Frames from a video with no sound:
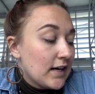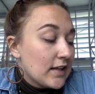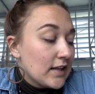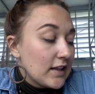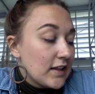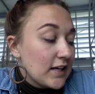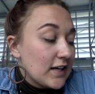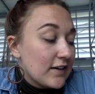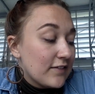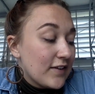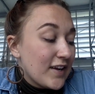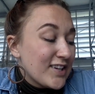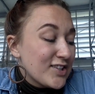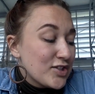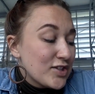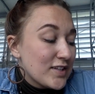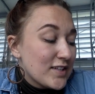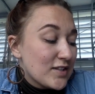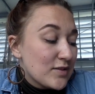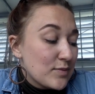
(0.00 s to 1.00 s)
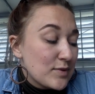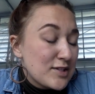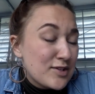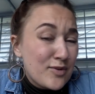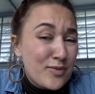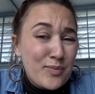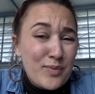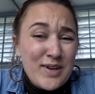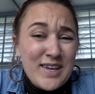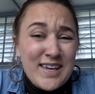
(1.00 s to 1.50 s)
The League of Nations was
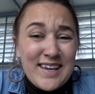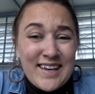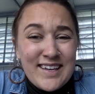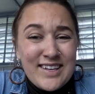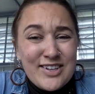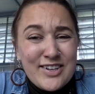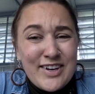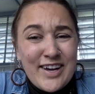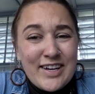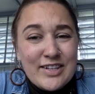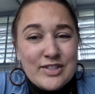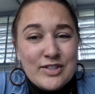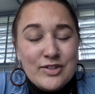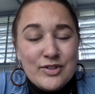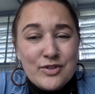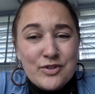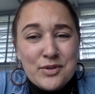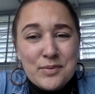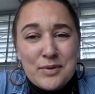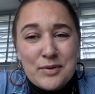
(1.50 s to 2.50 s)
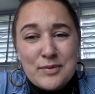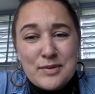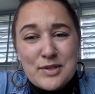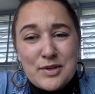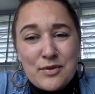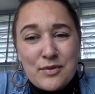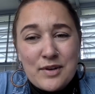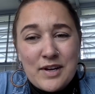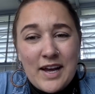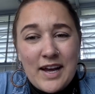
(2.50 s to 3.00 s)
a weak international group that was
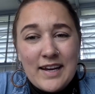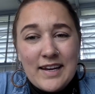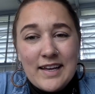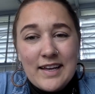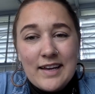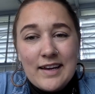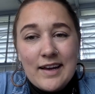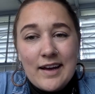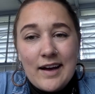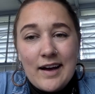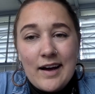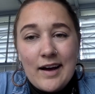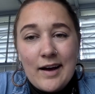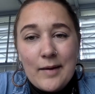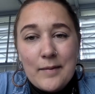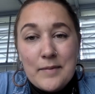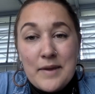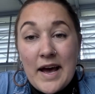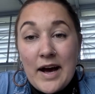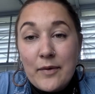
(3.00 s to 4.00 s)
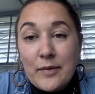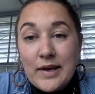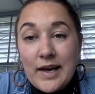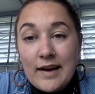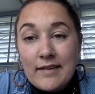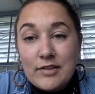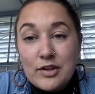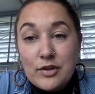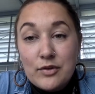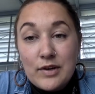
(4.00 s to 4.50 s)
created. Now we
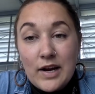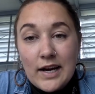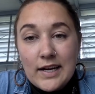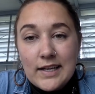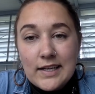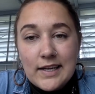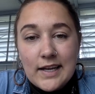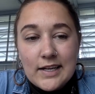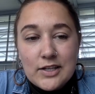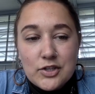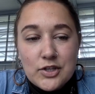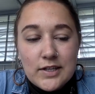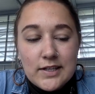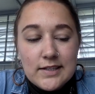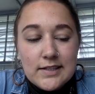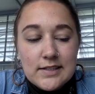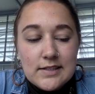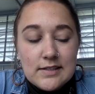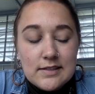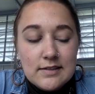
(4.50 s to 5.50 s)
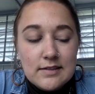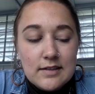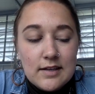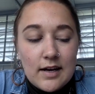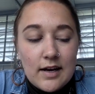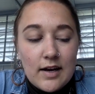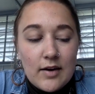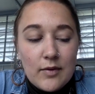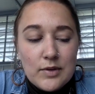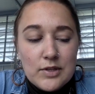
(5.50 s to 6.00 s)
have the United Nations,
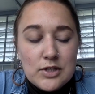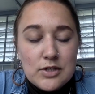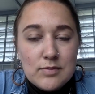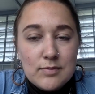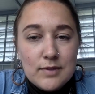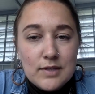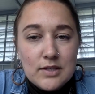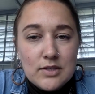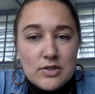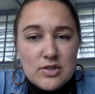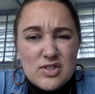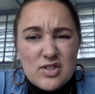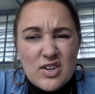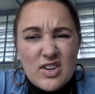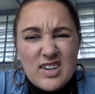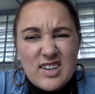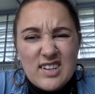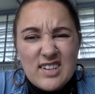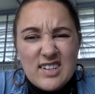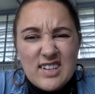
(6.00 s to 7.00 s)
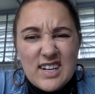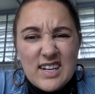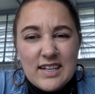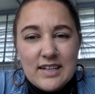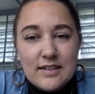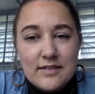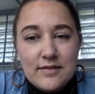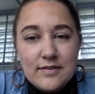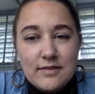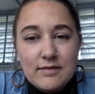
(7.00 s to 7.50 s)
which is much stronger,
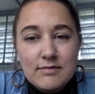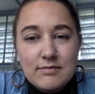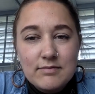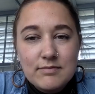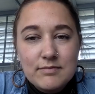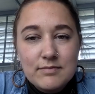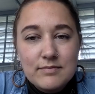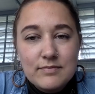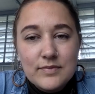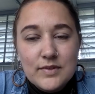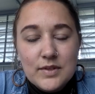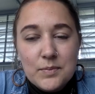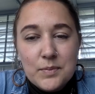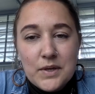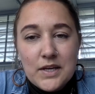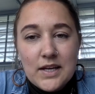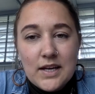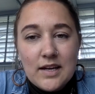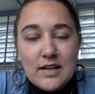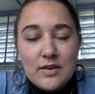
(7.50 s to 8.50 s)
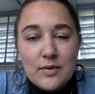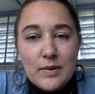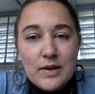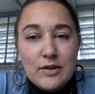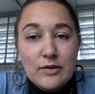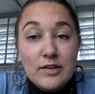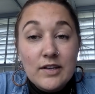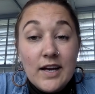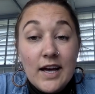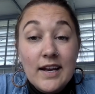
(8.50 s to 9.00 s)
kind of, depending on the way
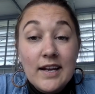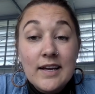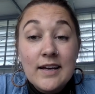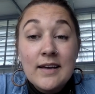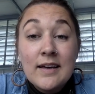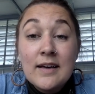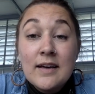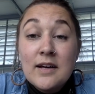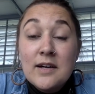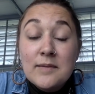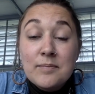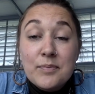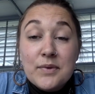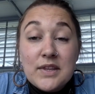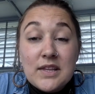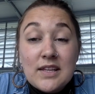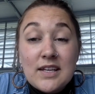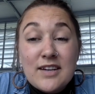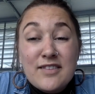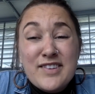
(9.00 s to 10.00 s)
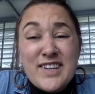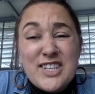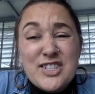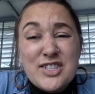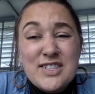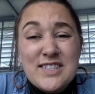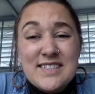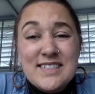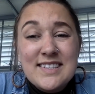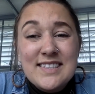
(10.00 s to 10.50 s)
you look at it. But the League of
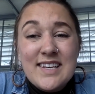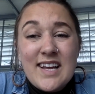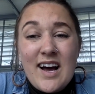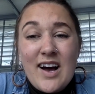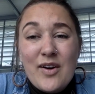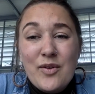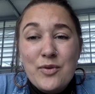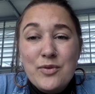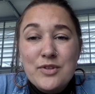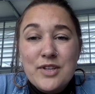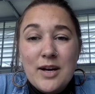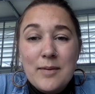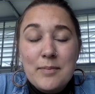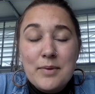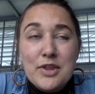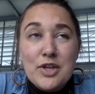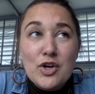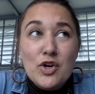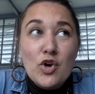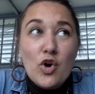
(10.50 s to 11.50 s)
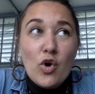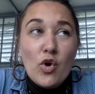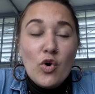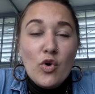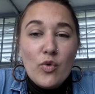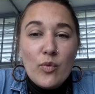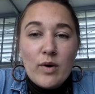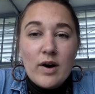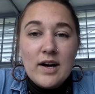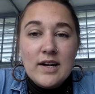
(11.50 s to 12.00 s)
Nations did not hold up. But the
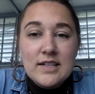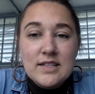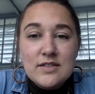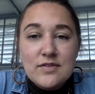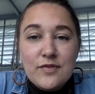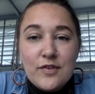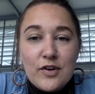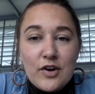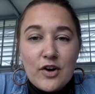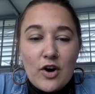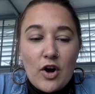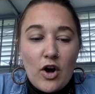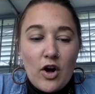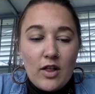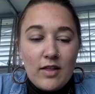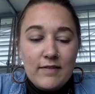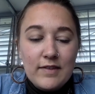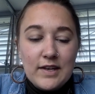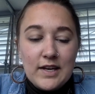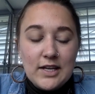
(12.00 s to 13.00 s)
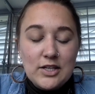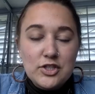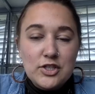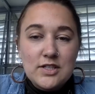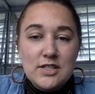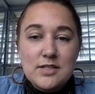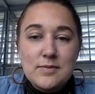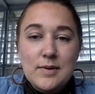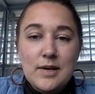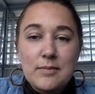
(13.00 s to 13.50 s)
goal was for all of the
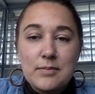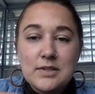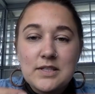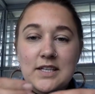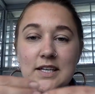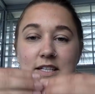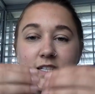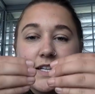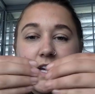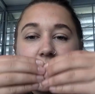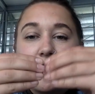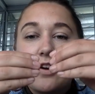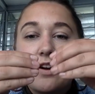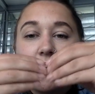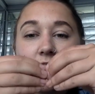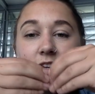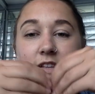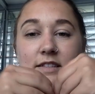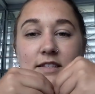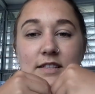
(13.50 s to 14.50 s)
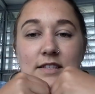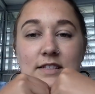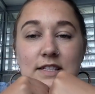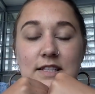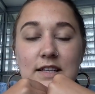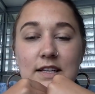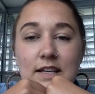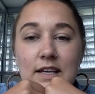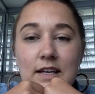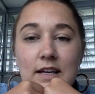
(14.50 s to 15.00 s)
nations to be able to get together and
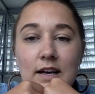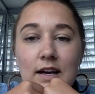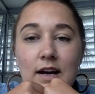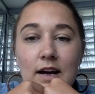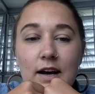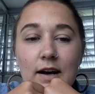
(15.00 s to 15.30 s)
consistently